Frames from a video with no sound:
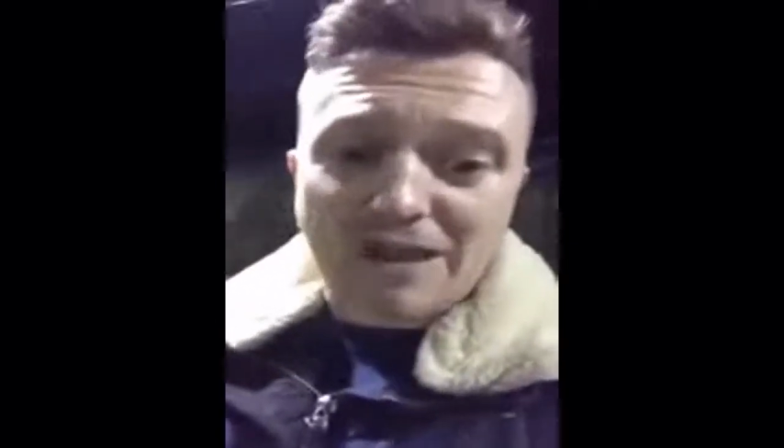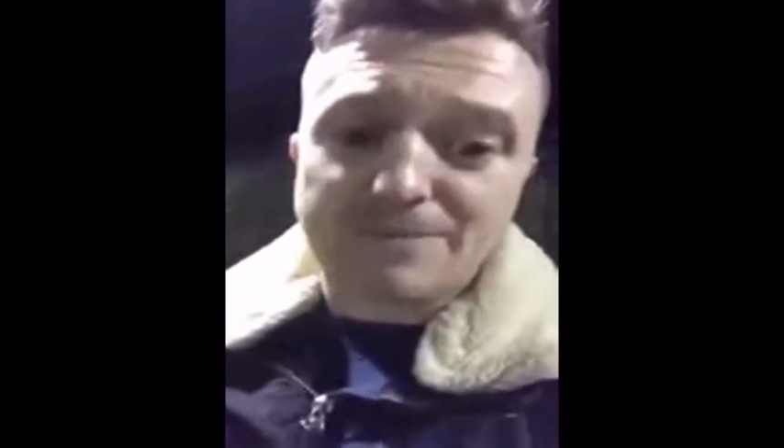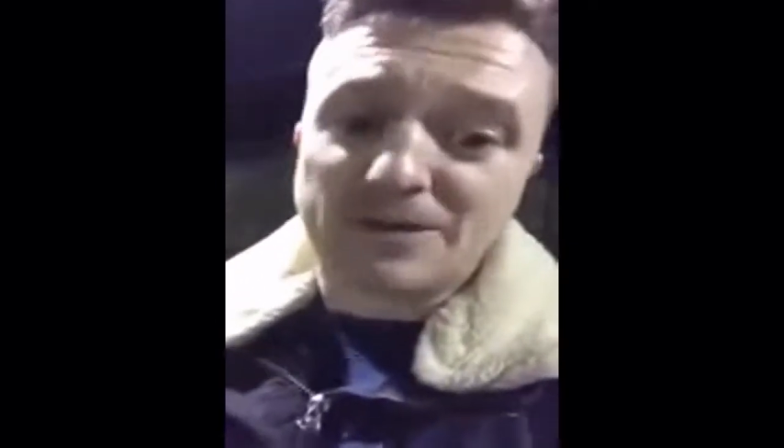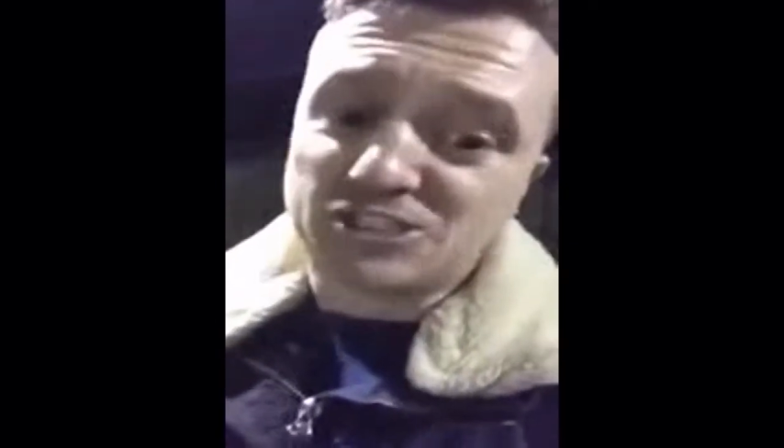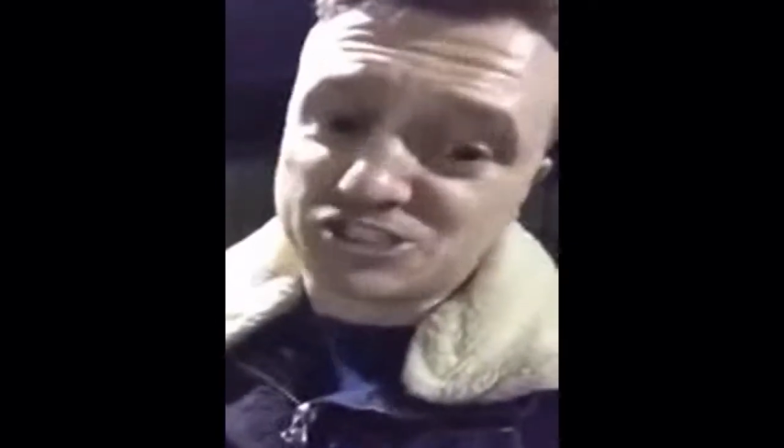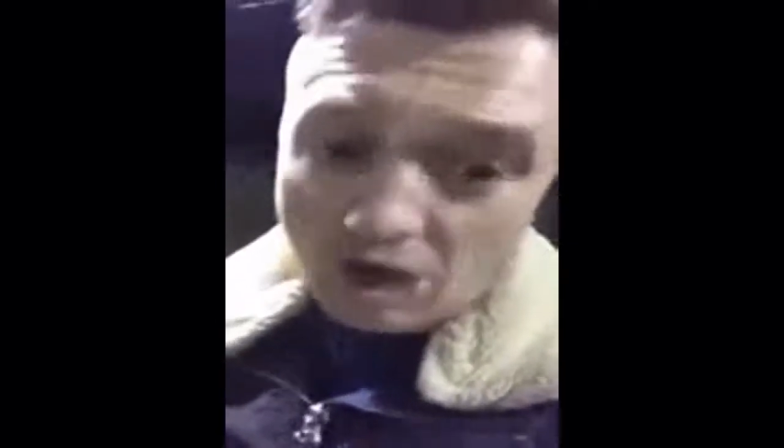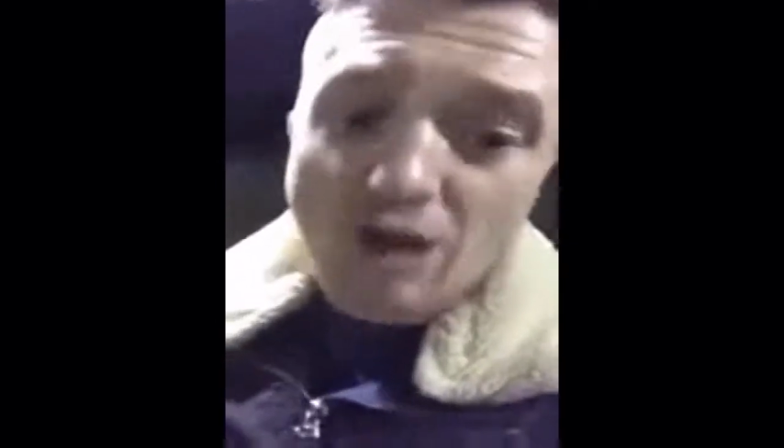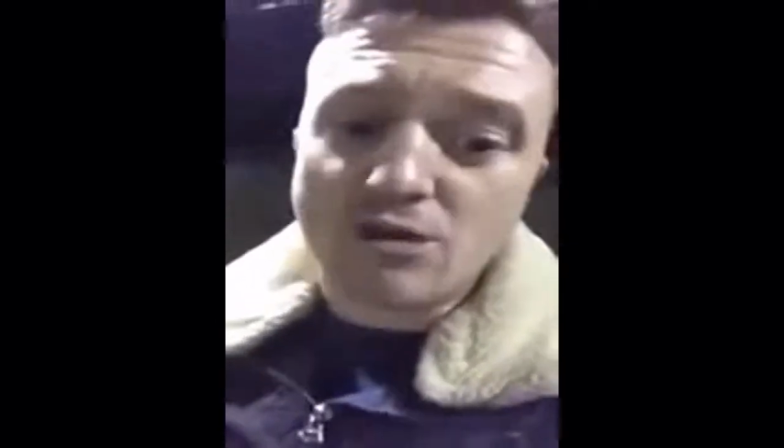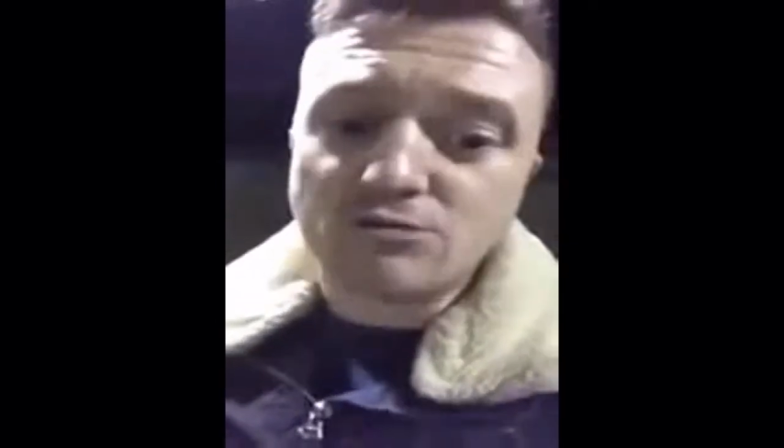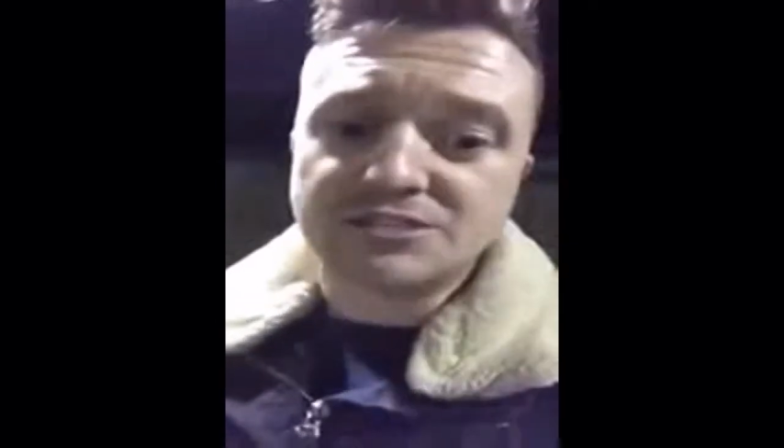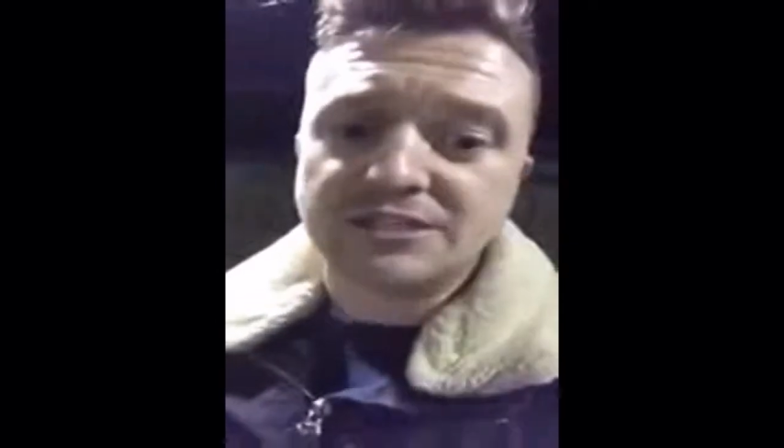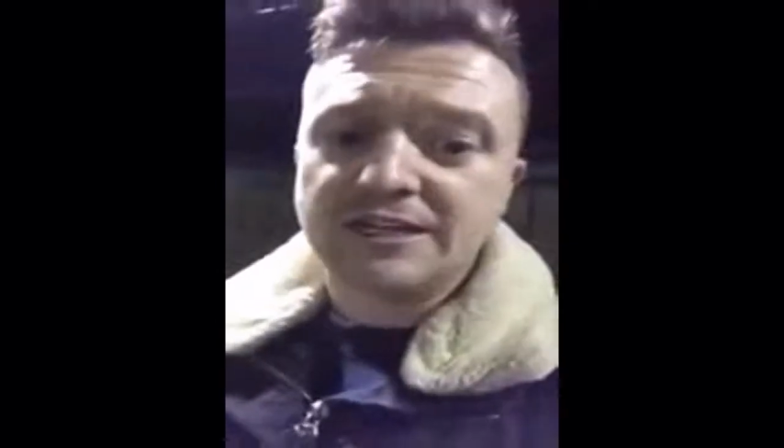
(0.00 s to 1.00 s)
child,
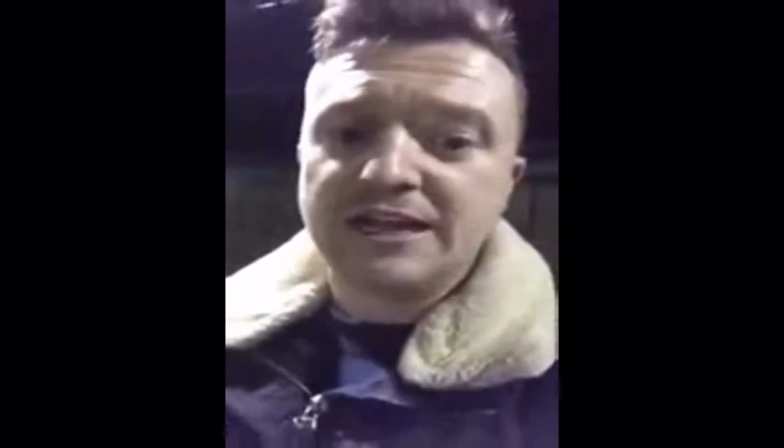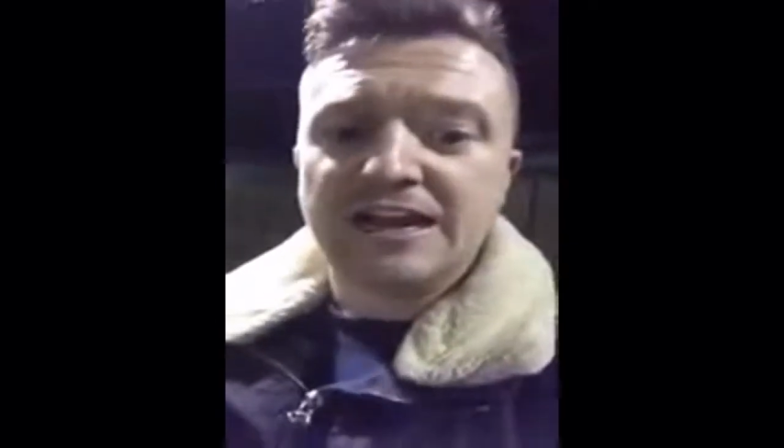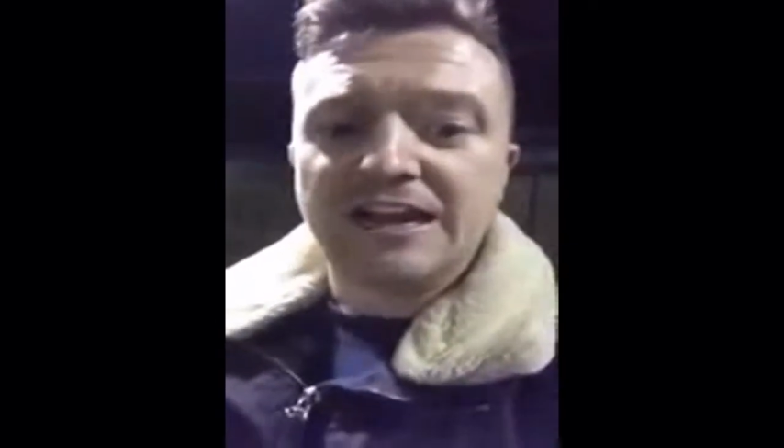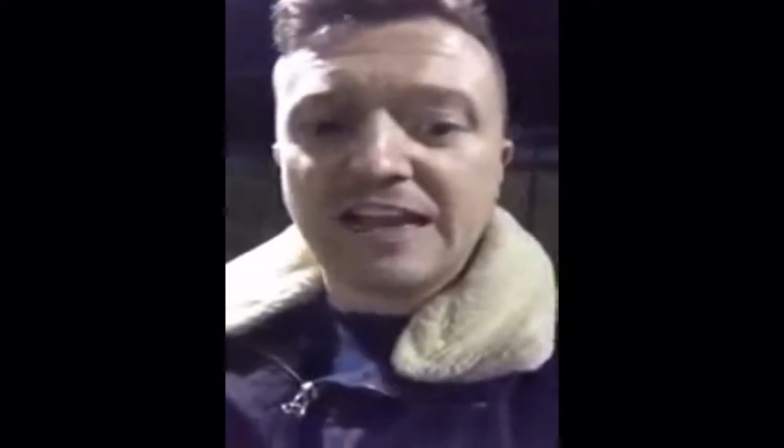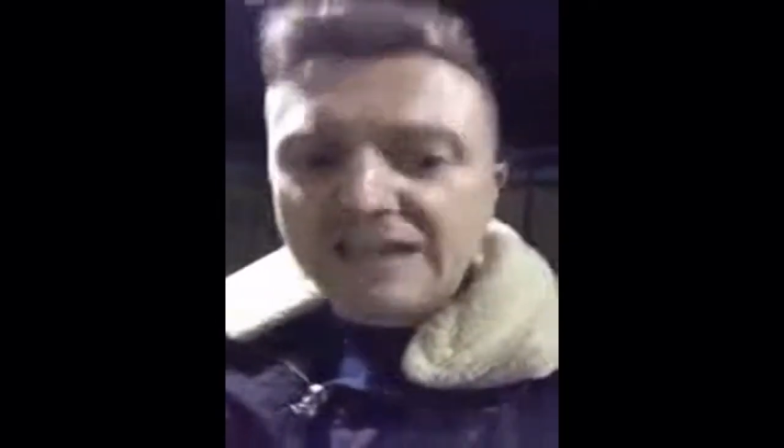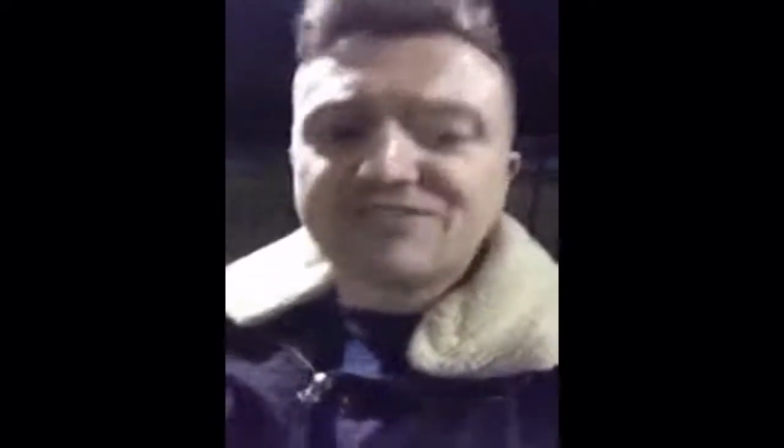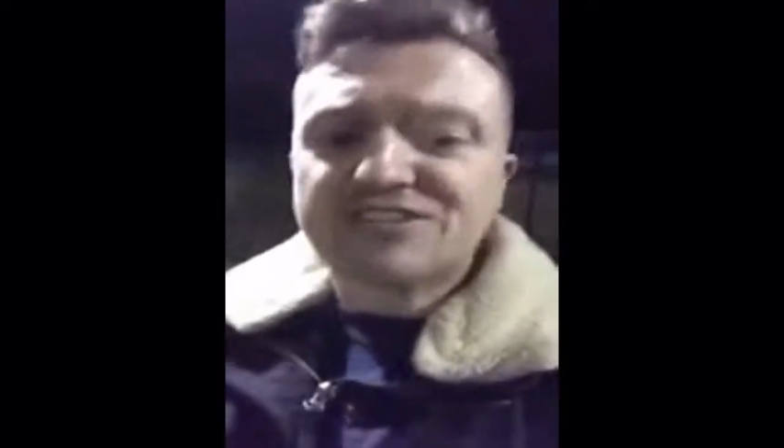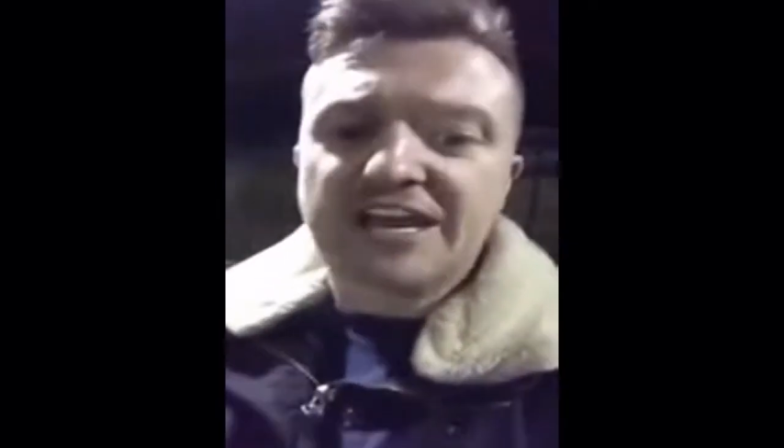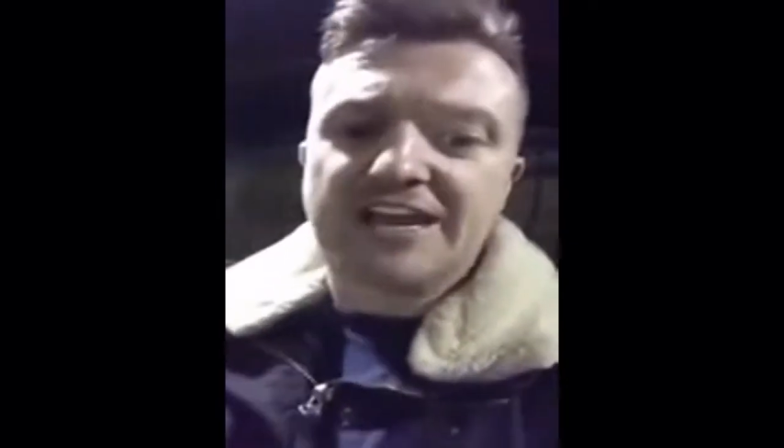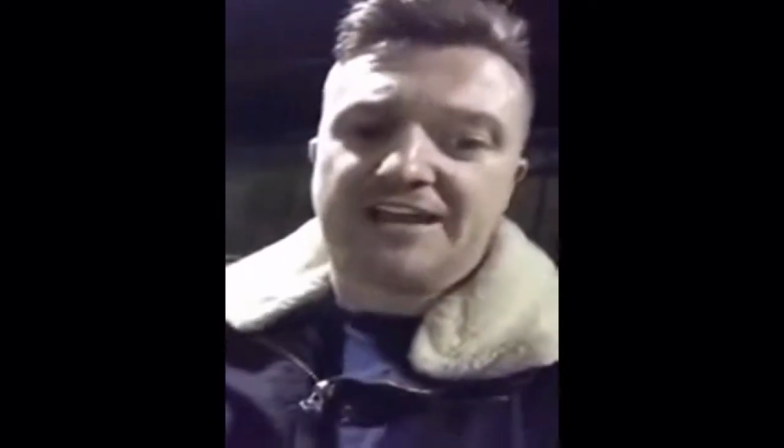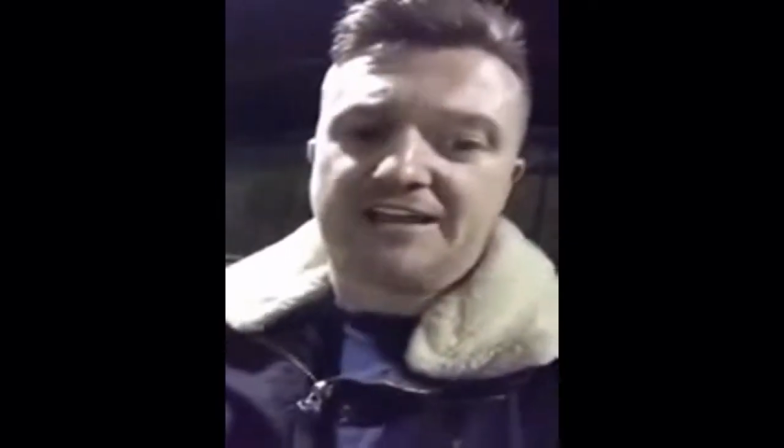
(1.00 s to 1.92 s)
lives here.